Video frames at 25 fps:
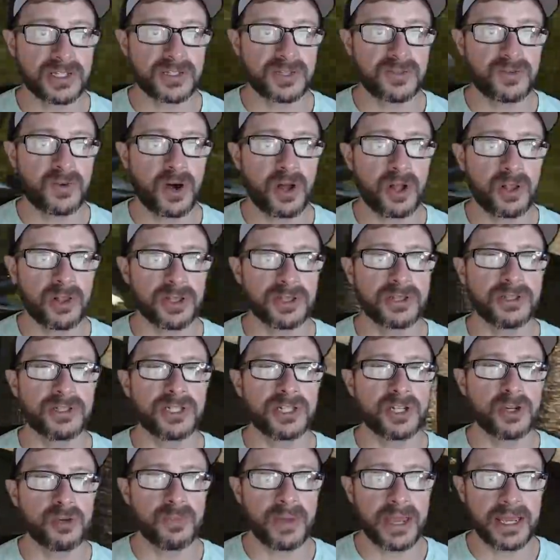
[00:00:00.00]
has fallen
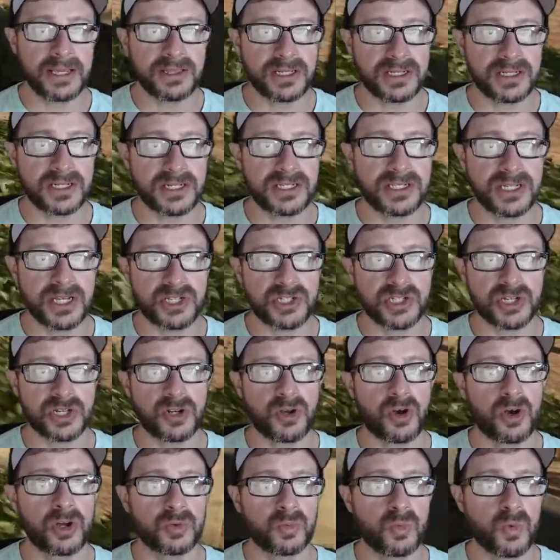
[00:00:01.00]
do you make the
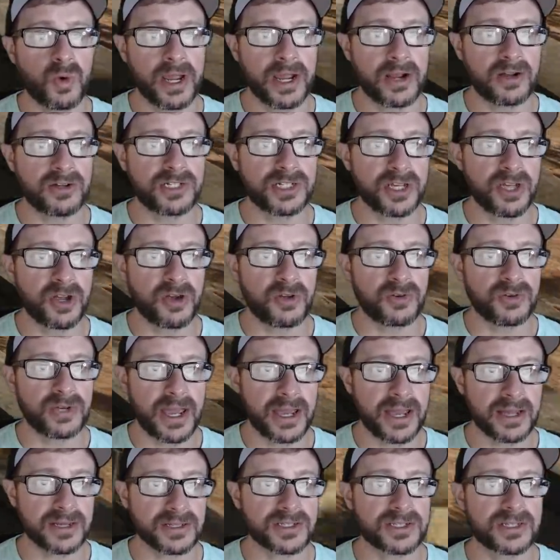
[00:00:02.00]
decision on where to go
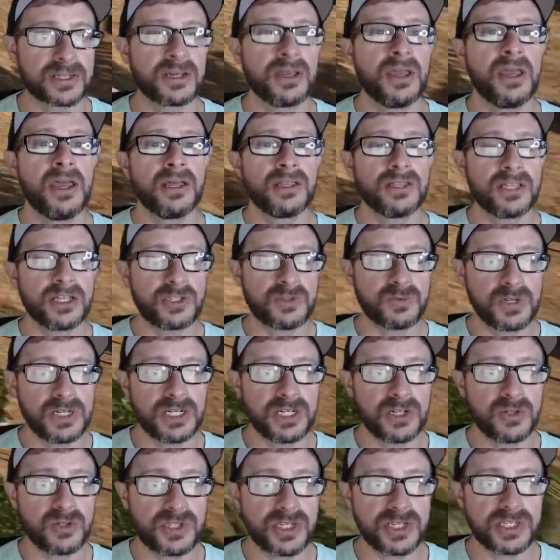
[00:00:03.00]
next. This
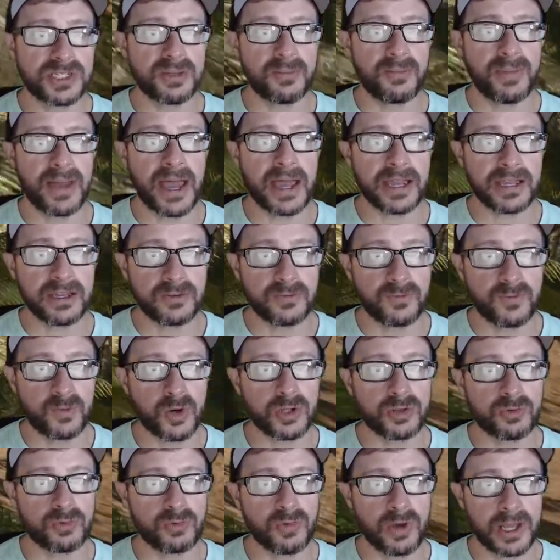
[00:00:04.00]
reduces the back and forth